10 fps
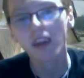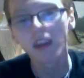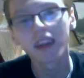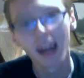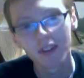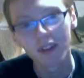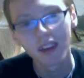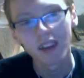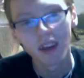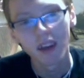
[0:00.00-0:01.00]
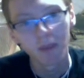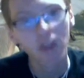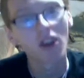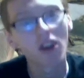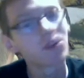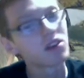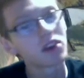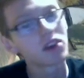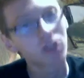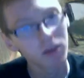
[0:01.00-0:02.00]
Coven, make sure everyone's in
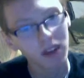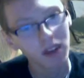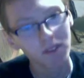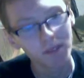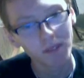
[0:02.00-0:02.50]
agreement,